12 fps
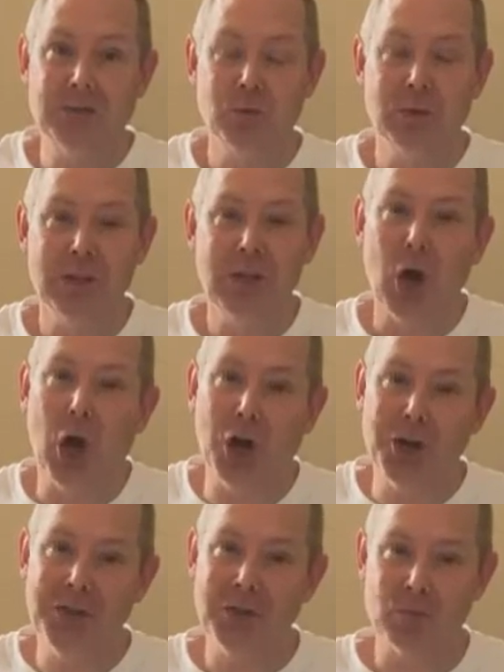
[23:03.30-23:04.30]
really
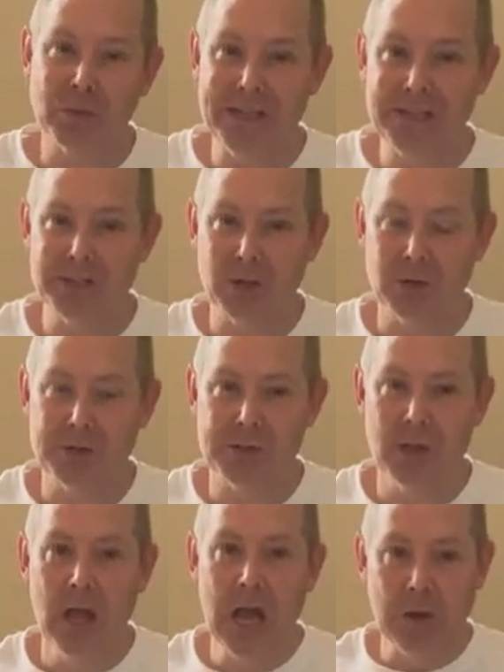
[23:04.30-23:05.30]
hard in the research,
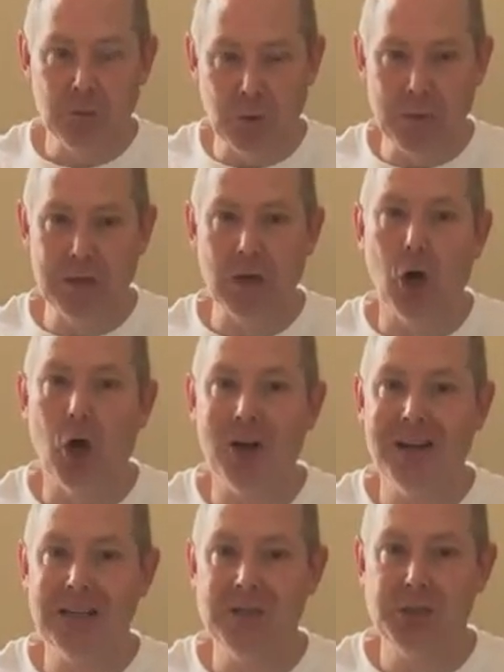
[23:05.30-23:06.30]
what we call
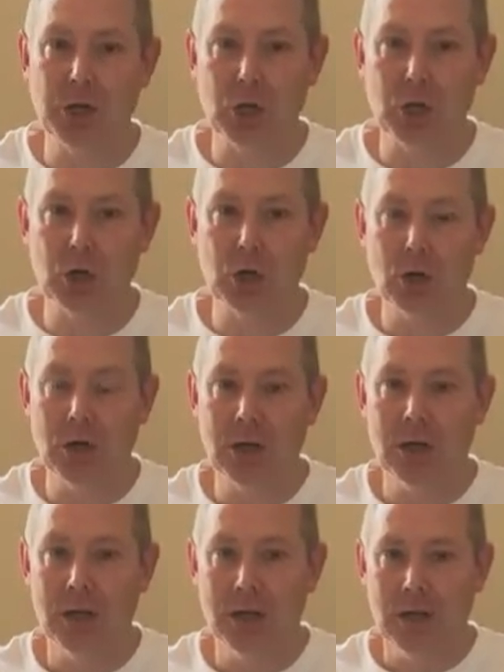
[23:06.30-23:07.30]
inter
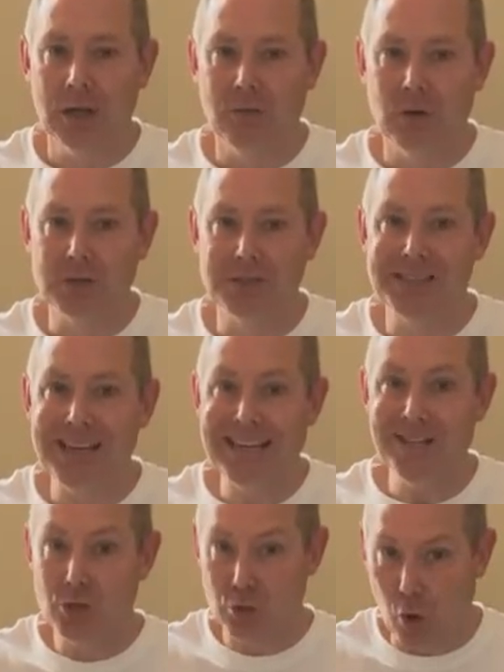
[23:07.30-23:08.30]
versus
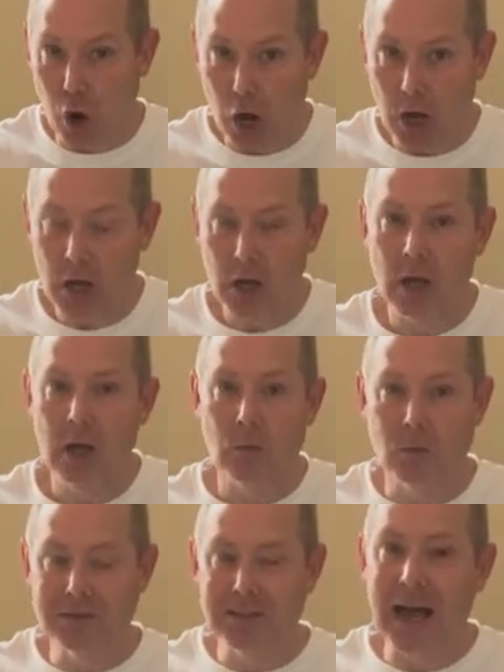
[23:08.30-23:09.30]
intra
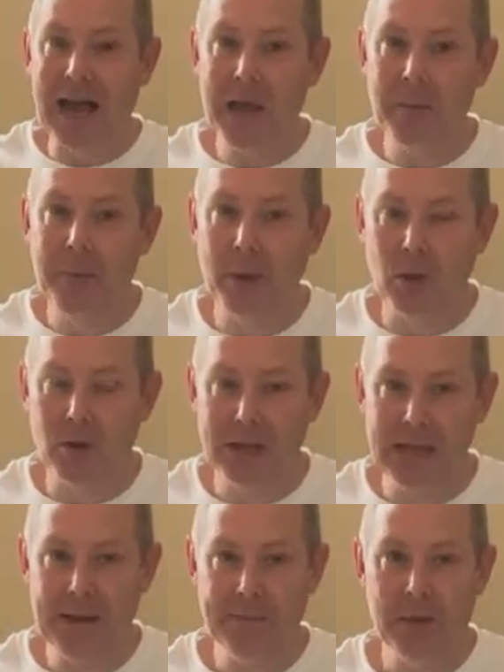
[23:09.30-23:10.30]

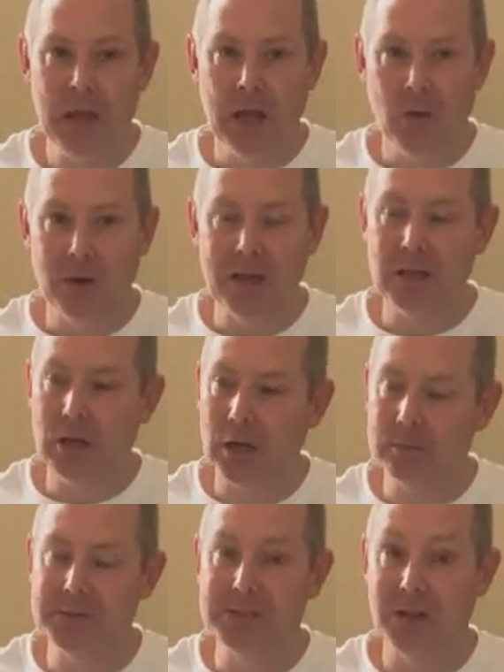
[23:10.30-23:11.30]
reliability when it
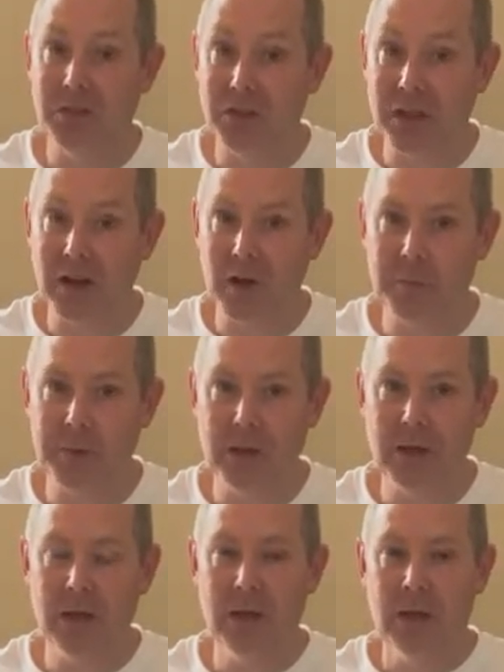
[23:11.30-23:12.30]
comes to
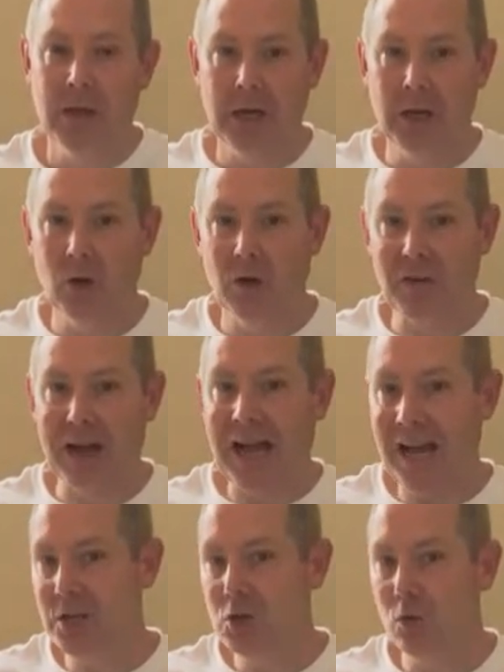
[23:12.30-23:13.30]
therapy. If
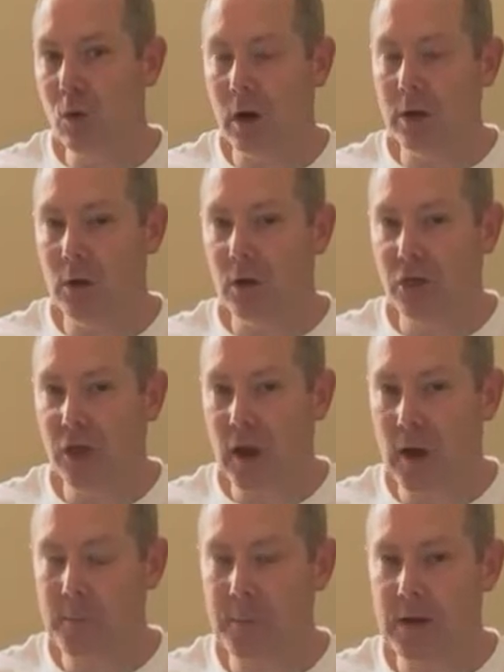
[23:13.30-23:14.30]
I do all your
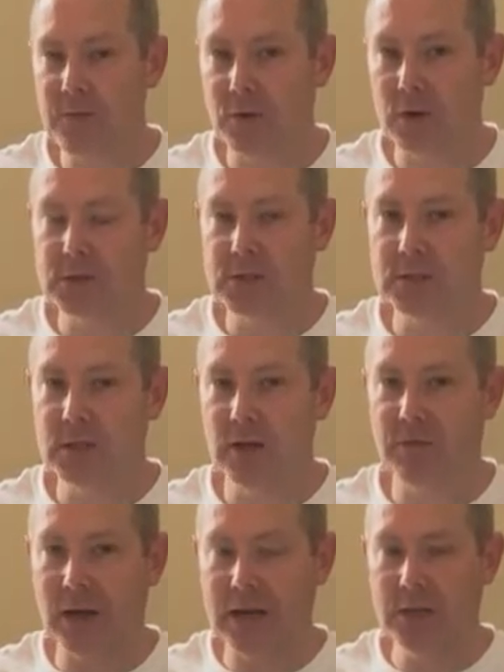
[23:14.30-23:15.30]
therapy versus
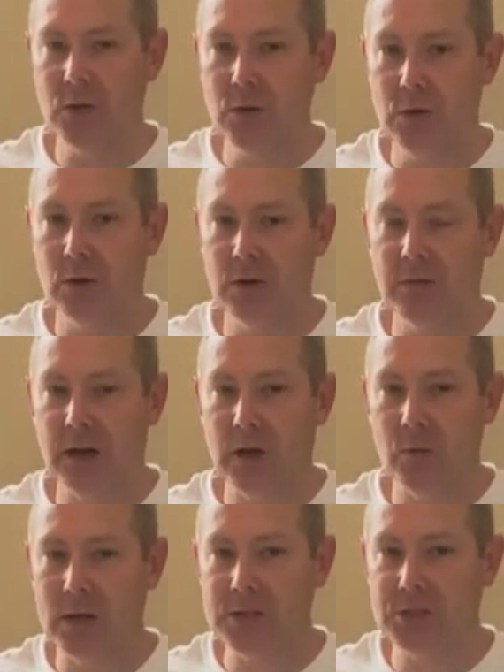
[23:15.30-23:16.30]
if I do your
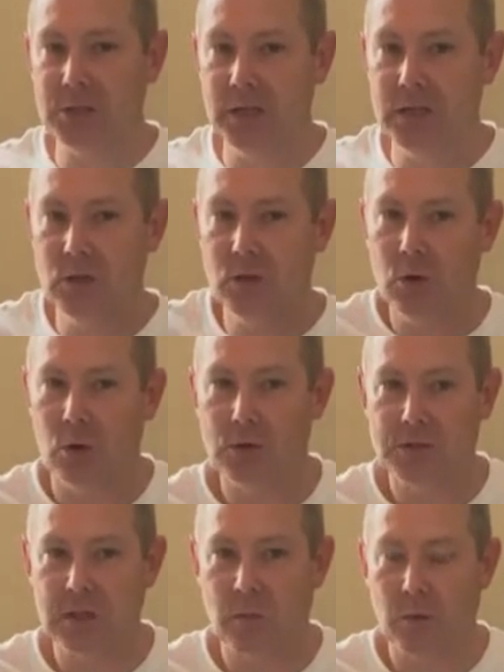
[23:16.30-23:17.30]
evaluation and you go to
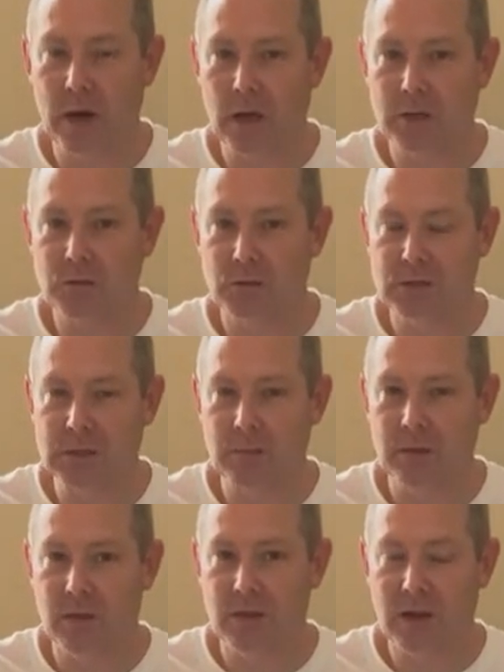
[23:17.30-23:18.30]
someone else for some of
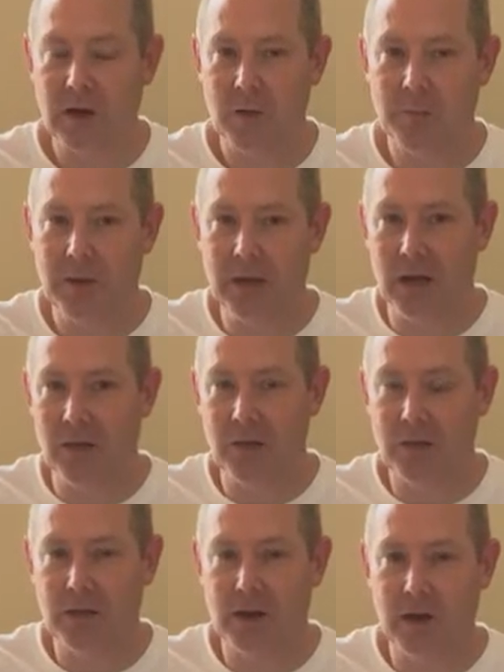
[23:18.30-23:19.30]
the
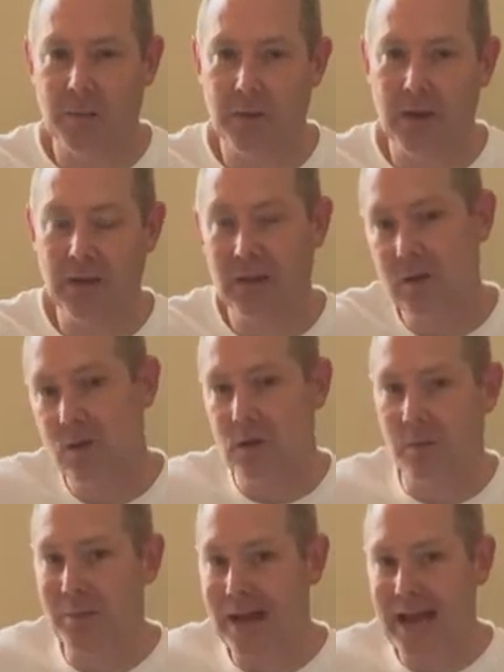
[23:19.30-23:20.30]
other therapy, and then
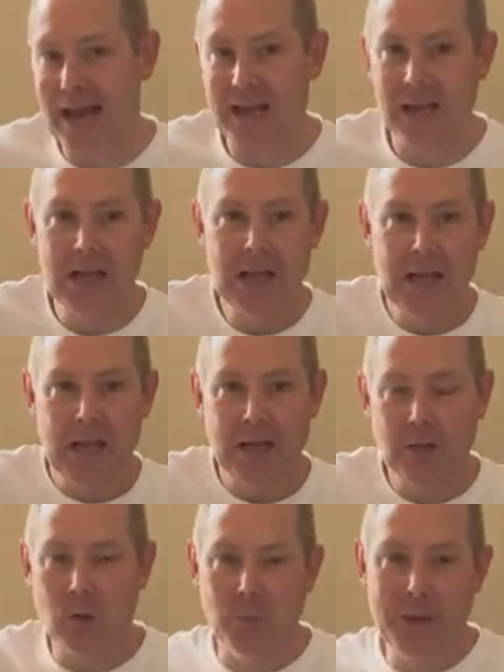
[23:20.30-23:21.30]
you come back
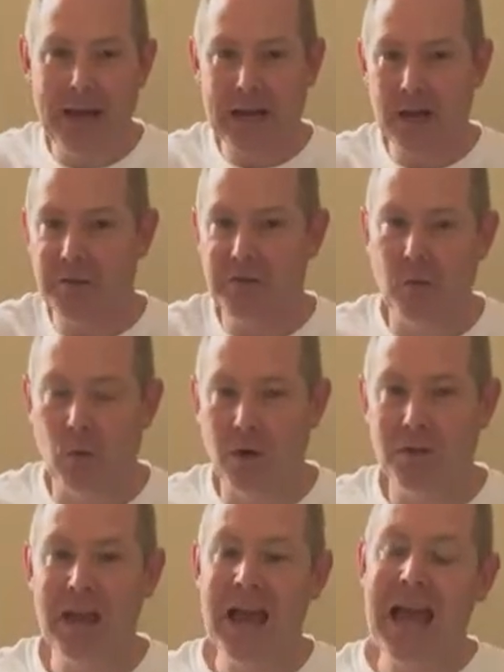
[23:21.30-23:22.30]
and you go back and
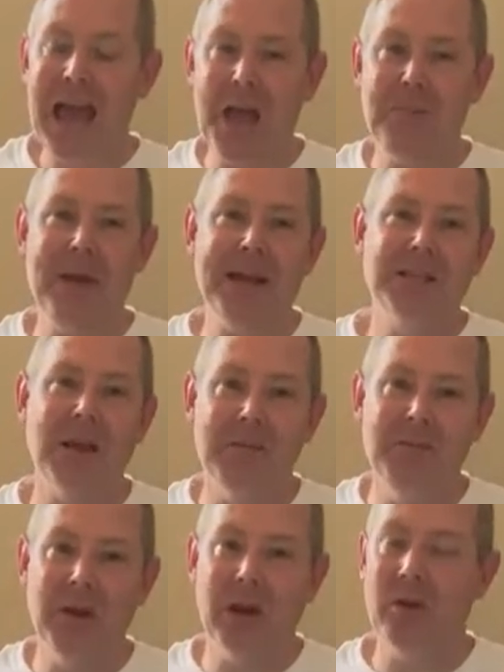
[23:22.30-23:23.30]
forth, it makes
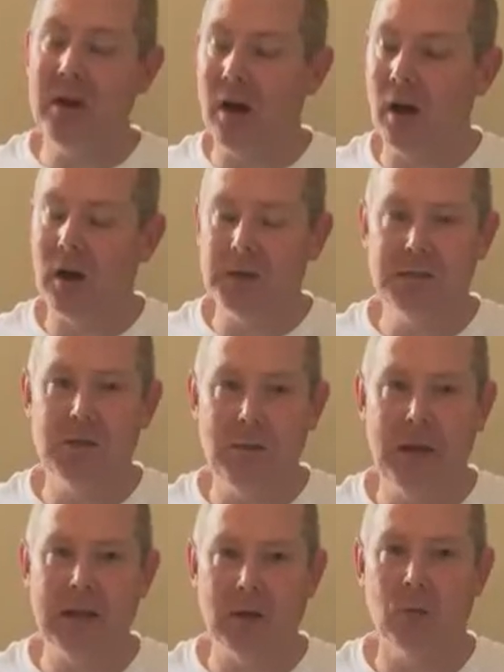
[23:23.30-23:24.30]
it very hard to
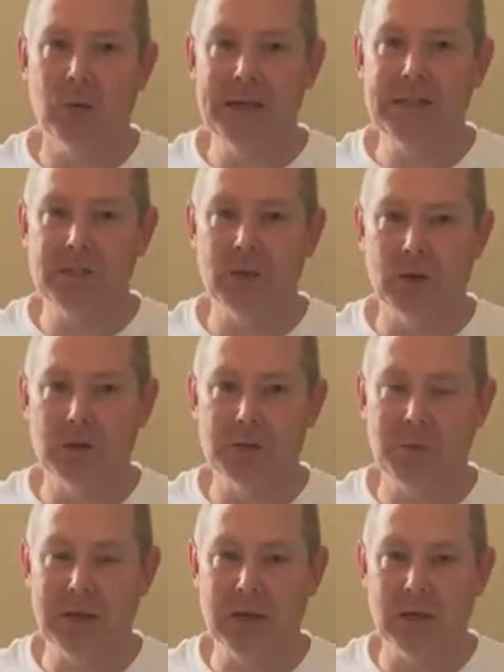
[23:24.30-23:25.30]
make a
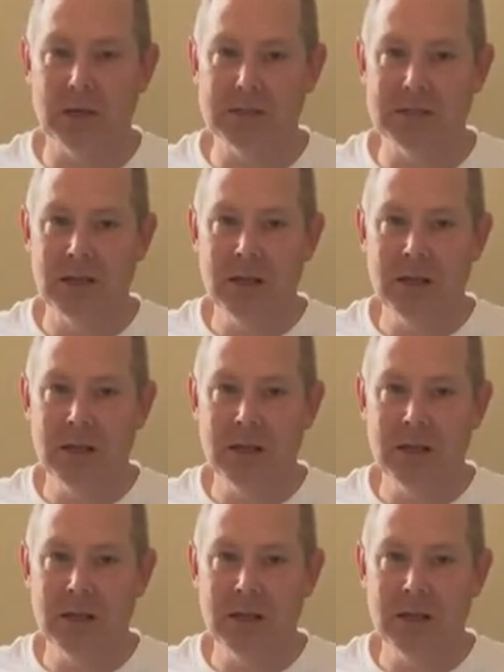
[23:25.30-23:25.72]
research because,